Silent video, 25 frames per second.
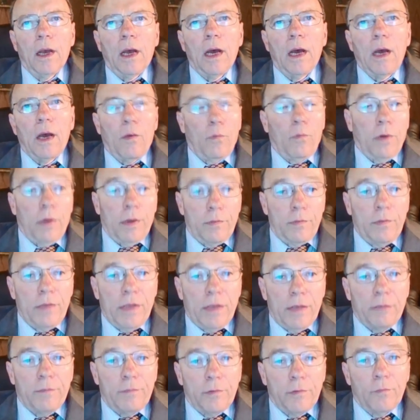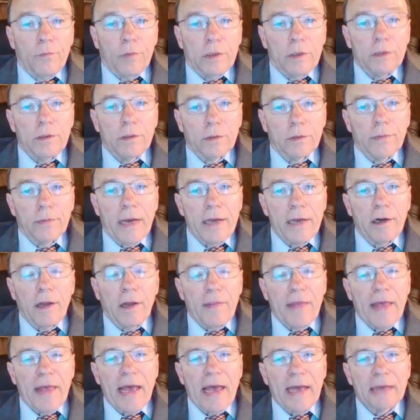But you're right
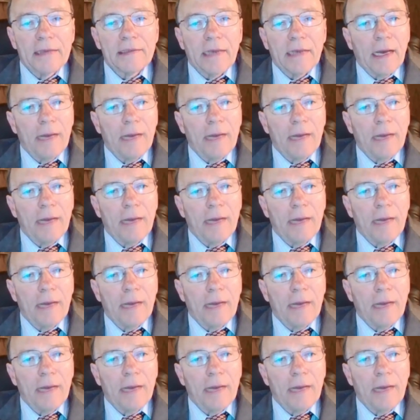on that.